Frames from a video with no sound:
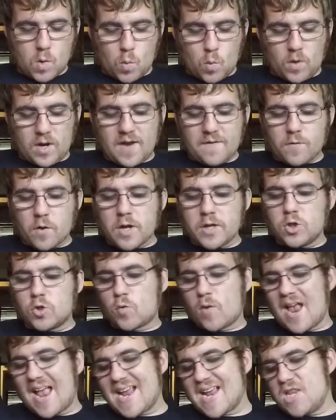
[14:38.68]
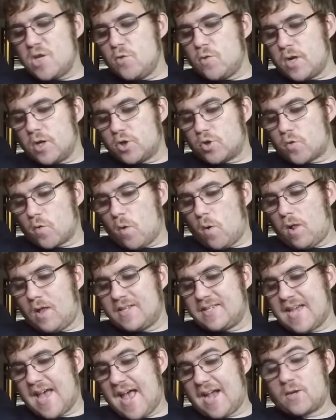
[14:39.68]
Whenever a dragon you control
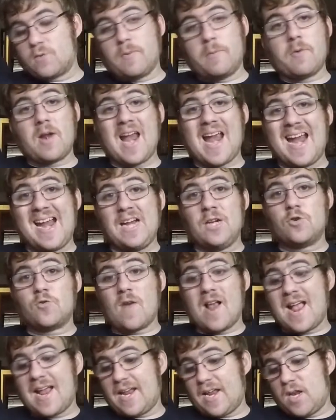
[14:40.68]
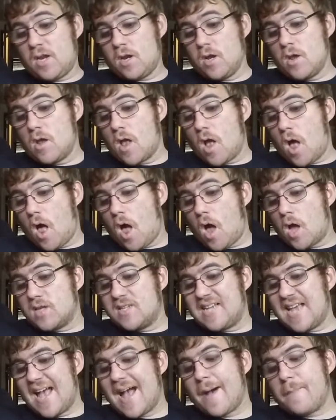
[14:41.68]
attacks, remember a dragon,
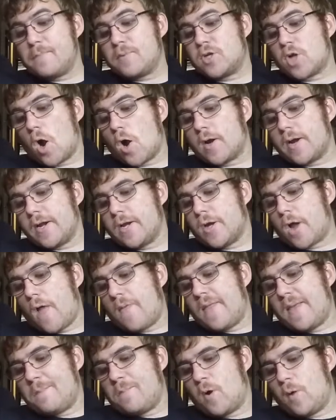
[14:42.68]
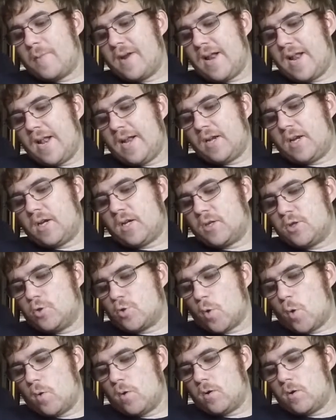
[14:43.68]
tap target non-land permanent
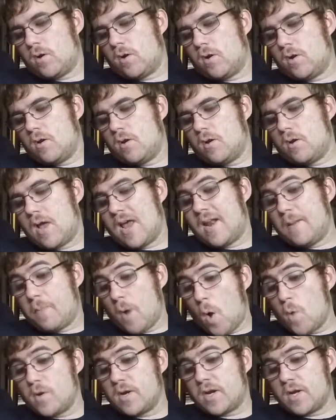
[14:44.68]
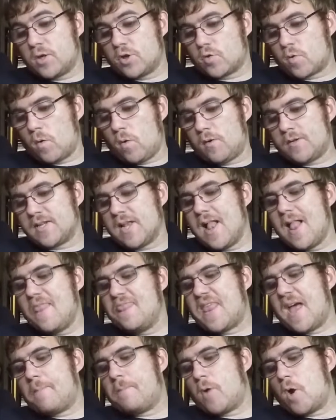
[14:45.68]
an opponent controls.
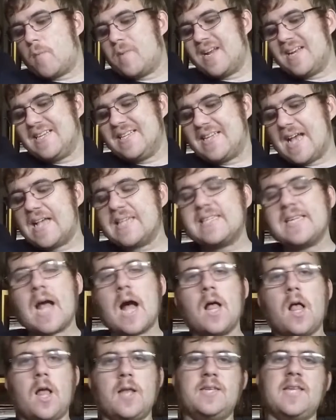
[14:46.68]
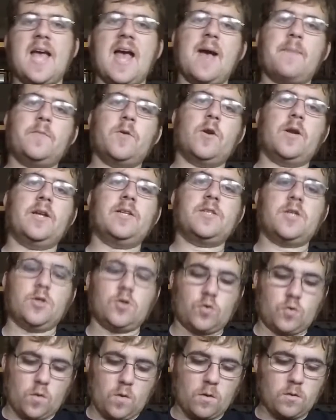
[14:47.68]
That permanent does not untap during its
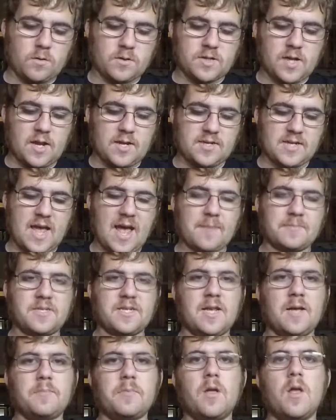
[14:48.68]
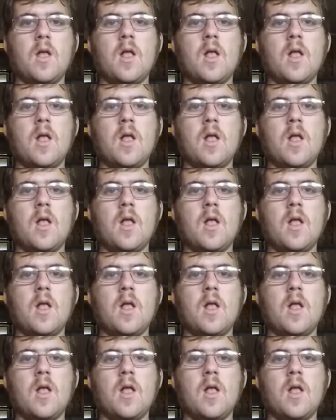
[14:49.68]
controller's untap step.